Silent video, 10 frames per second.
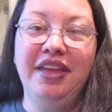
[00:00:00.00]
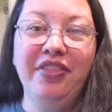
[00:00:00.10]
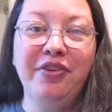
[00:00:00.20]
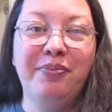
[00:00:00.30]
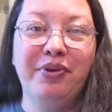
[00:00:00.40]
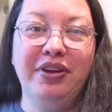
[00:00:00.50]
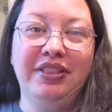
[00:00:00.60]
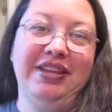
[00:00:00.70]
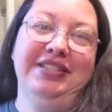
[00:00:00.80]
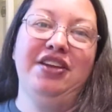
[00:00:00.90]
The other book
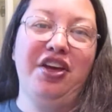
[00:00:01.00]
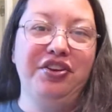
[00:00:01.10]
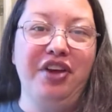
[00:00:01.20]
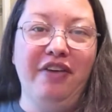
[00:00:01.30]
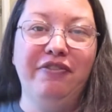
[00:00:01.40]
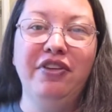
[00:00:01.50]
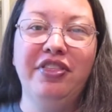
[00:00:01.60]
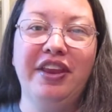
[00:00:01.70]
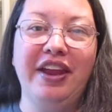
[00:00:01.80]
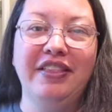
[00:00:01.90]
that is not a novel
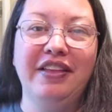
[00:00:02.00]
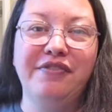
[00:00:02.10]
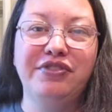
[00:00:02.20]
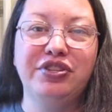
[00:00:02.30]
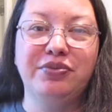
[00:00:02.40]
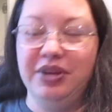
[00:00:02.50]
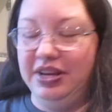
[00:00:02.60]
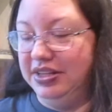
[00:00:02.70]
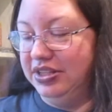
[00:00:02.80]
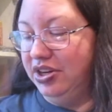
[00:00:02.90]
that I love to read
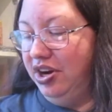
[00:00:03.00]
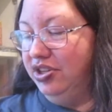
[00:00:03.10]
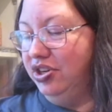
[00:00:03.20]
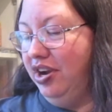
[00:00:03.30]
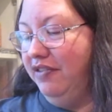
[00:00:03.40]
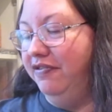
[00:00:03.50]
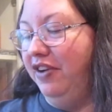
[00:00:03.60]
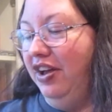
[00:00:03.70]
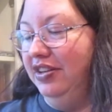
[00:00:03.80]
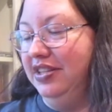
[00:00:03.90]
is Star Trek
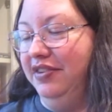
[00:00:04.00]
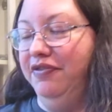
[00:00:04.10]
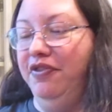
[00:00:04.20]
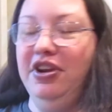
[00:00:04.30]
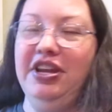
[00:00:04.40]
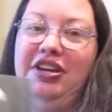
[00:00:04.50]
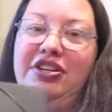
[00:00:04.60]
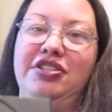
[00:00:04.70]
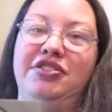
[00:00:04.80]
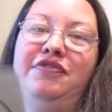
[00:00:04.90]
Vault, 40
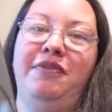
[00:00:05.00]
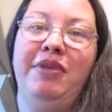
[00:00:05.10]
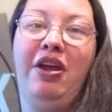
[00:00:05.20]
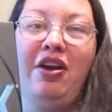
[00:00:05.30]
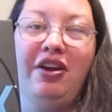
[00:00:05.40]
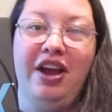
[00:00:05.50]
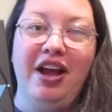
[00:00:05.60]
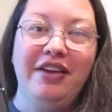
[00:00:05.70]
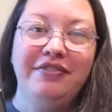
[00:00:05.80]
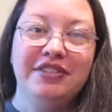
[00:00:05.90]
Years from the
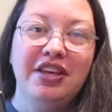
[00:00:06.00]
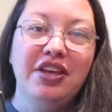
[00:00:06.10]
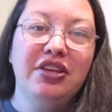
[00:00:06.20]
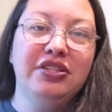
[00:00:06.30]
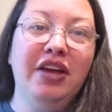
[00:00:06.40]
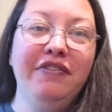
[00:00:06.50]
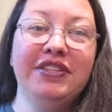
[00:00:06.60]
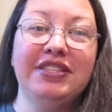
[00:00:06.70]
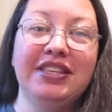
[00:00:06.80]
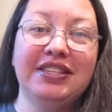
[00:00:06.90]
Archives. So
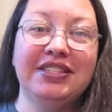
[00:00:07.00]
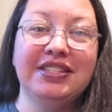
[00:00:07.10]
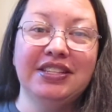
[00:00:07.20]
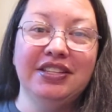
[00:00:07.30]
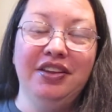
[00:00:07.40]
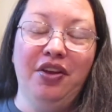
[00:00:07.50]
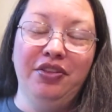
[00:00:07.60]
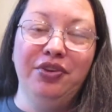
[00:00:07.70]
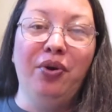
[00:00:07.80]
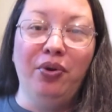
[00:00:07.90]
obviously this is a
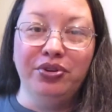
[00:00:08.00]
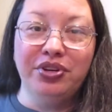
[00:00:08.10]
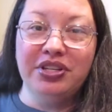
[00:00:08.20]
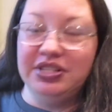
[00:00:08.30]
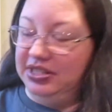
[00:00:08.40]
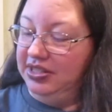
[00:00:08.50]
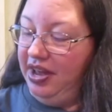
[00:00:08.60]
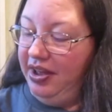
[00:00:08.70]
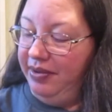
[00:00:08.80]
little older because it's